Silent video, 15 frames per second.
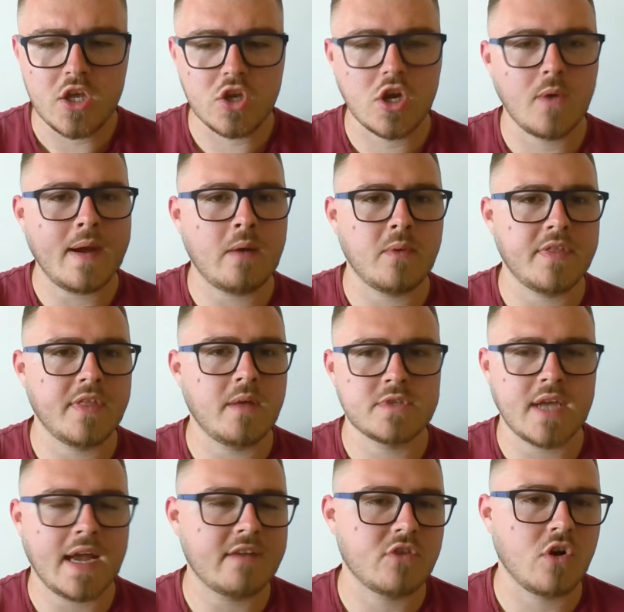You go out with them
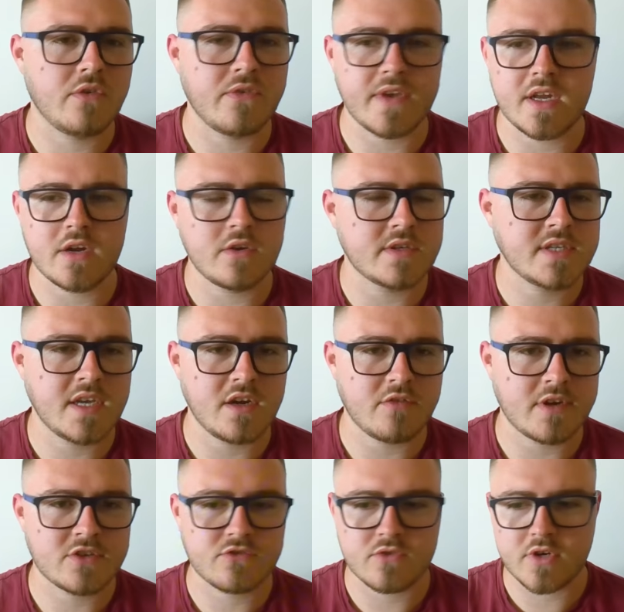to have coffee, you know, you sit at a
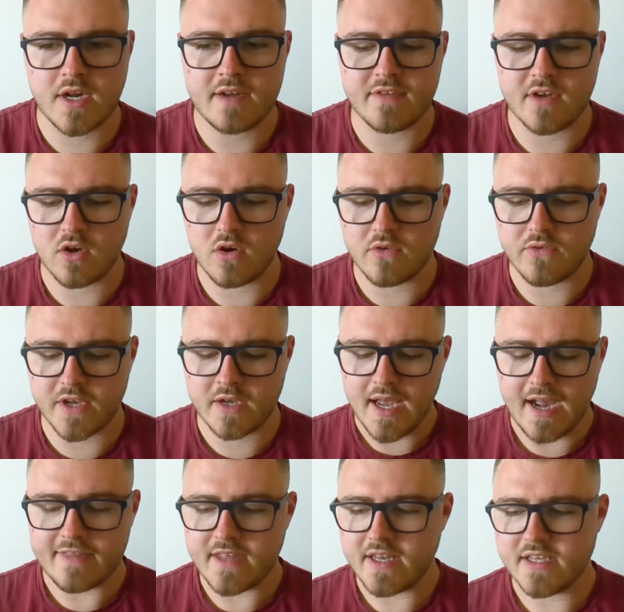restaurant, you're having a coffee,
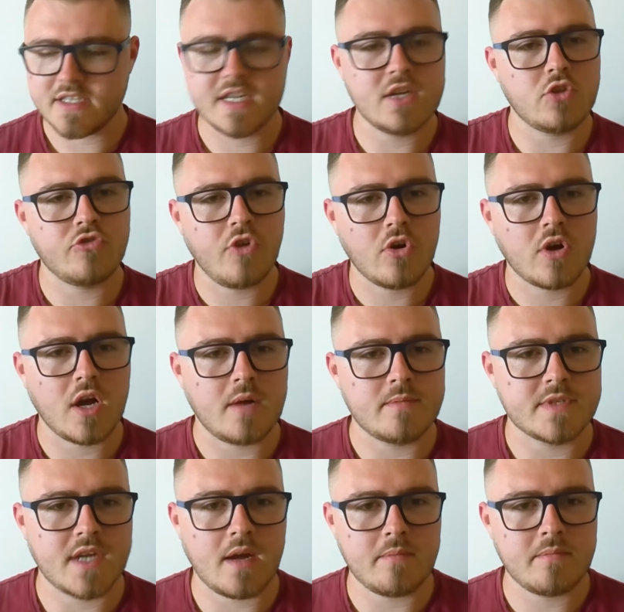and then this little dog
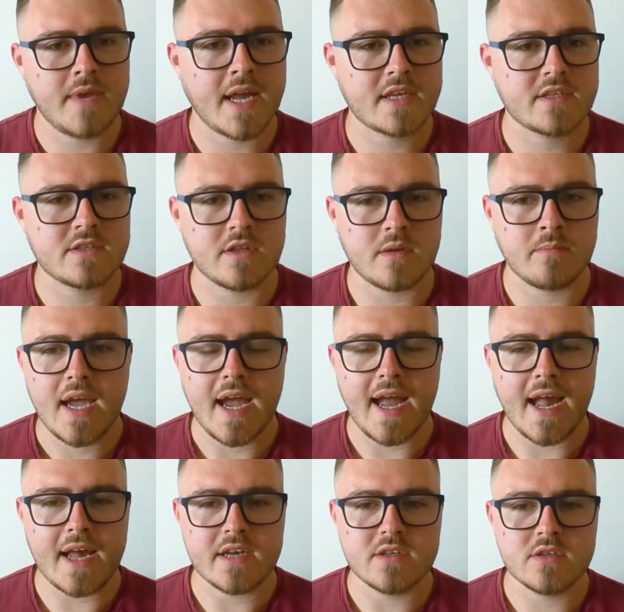comes up next to them
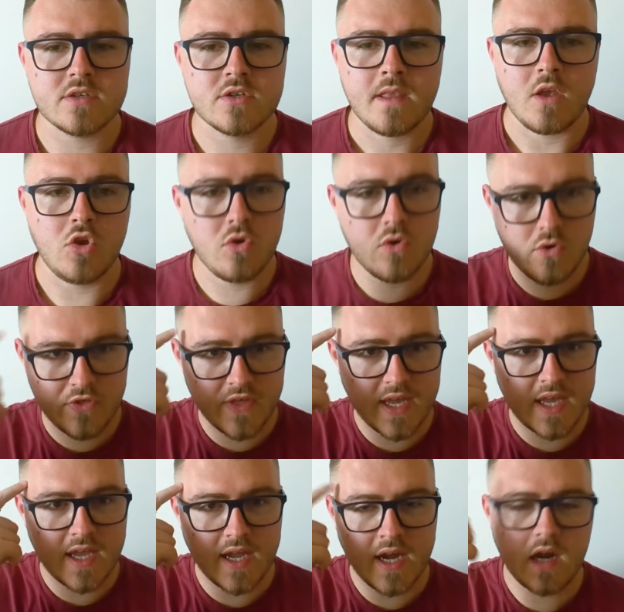and you're
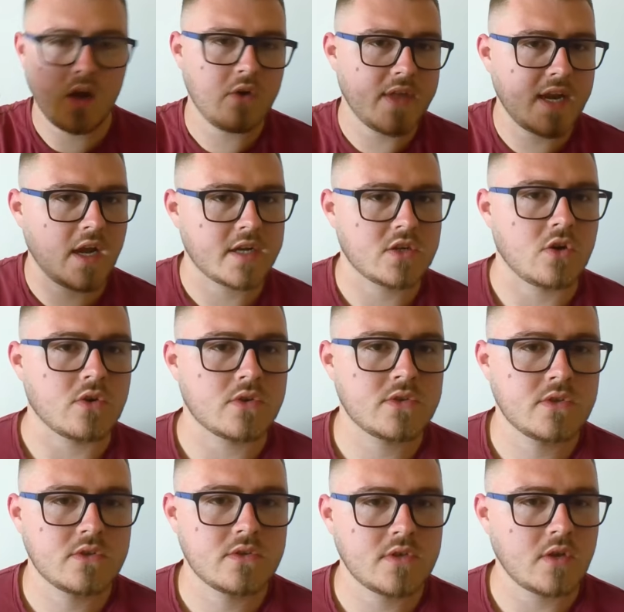thinking, oh, they like dogs,
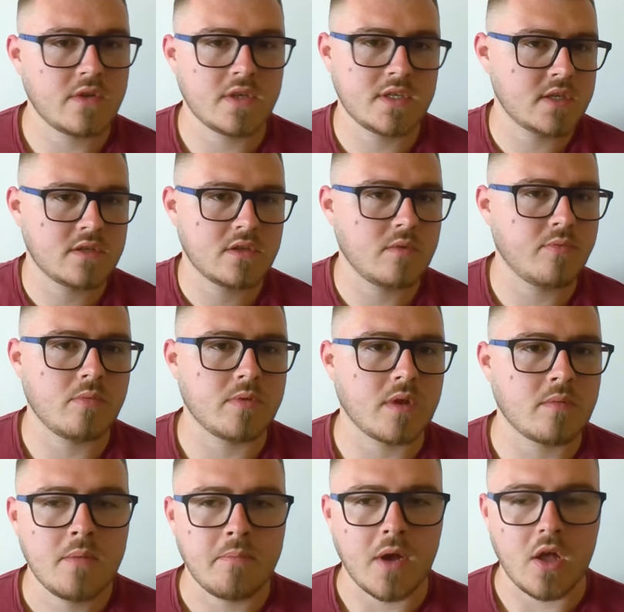so this is no
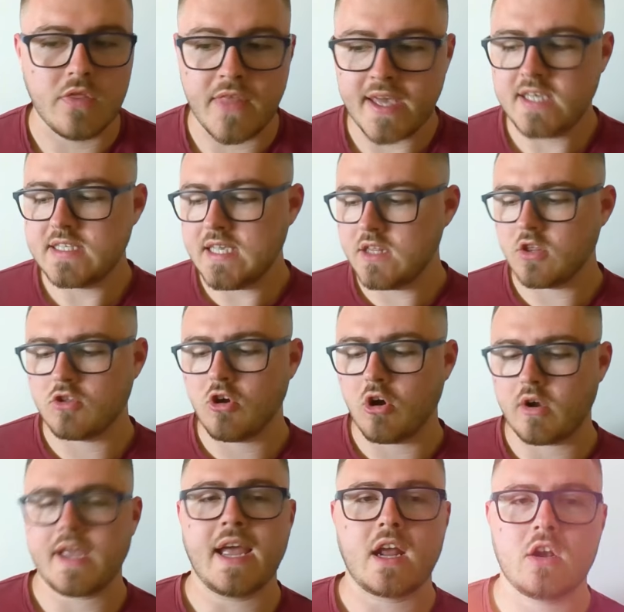problem. But they see the dog get